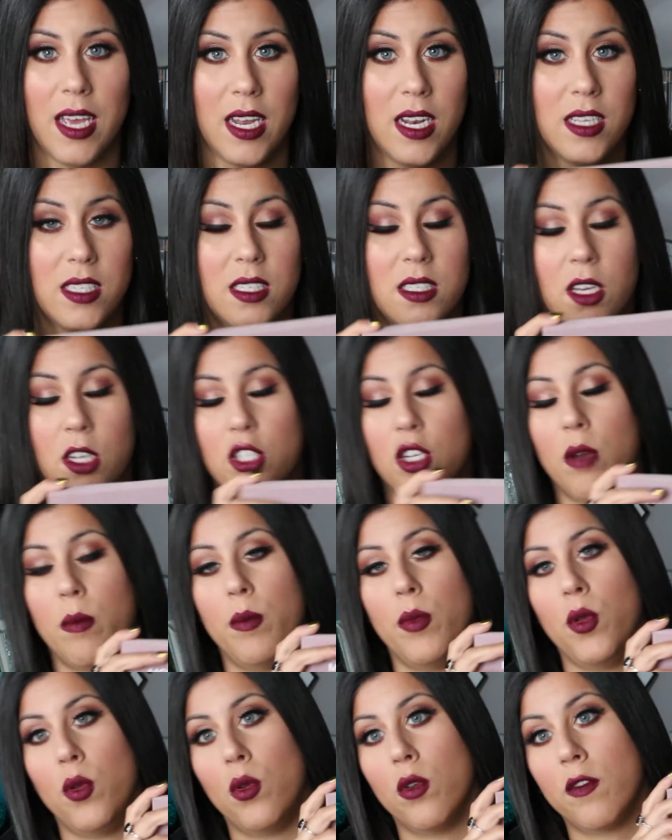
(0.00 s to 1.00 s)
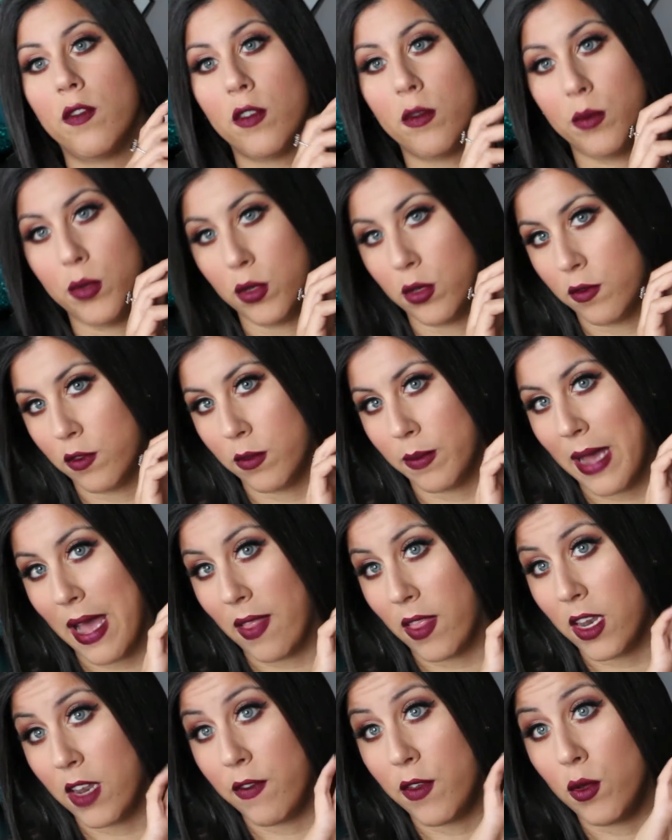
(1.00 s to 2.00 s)
It is such a beautiful, beautiful
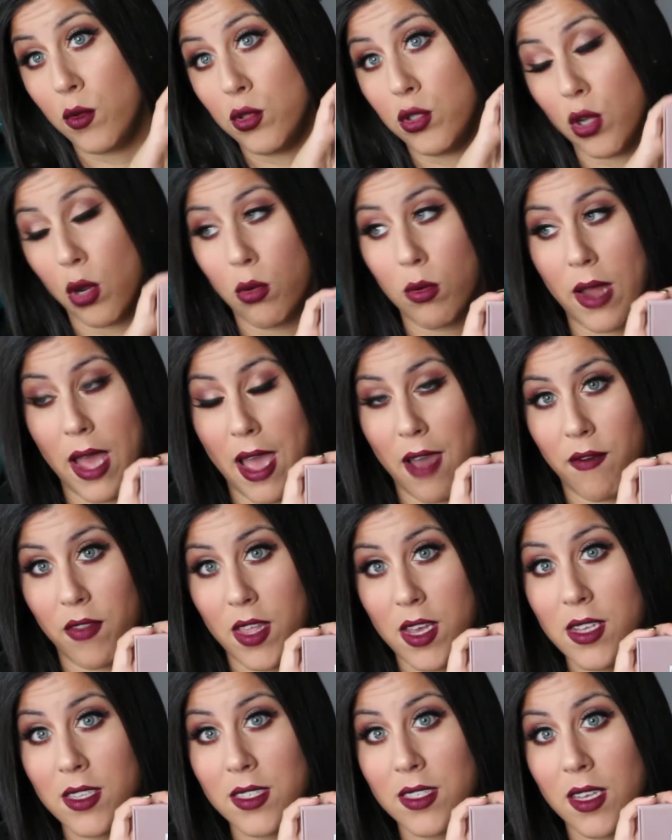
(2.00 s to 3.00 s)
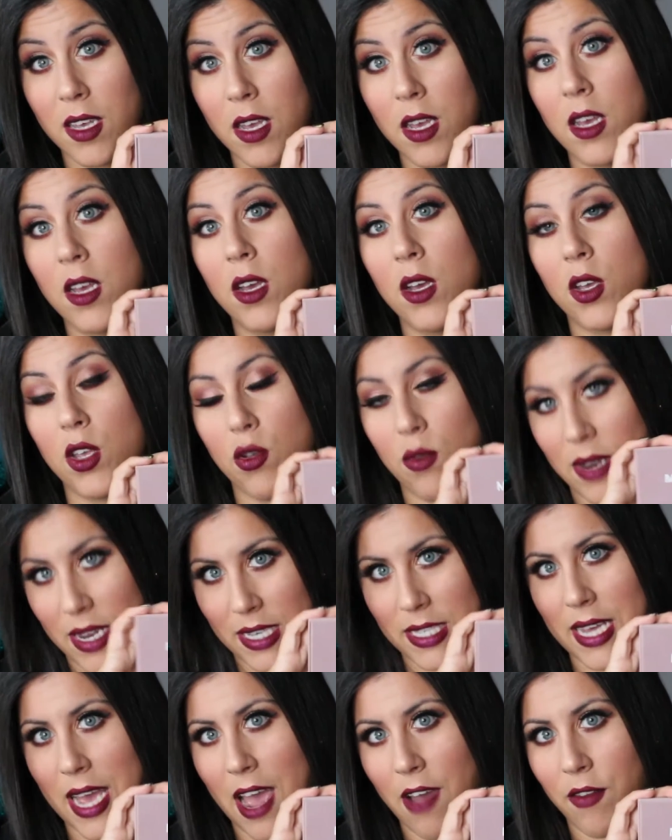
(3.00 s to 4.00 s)
palette. If you don't have this, you
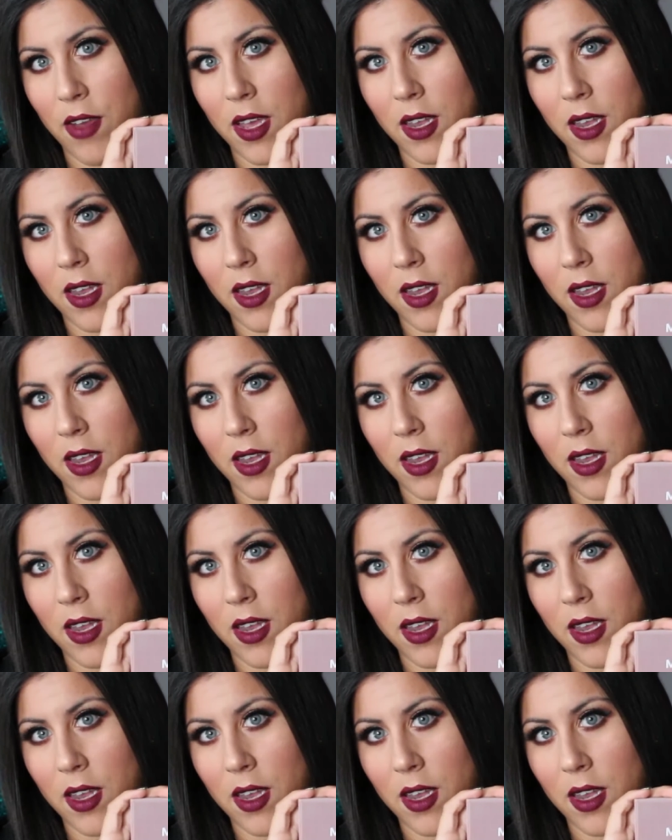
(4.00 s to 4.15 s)
need to have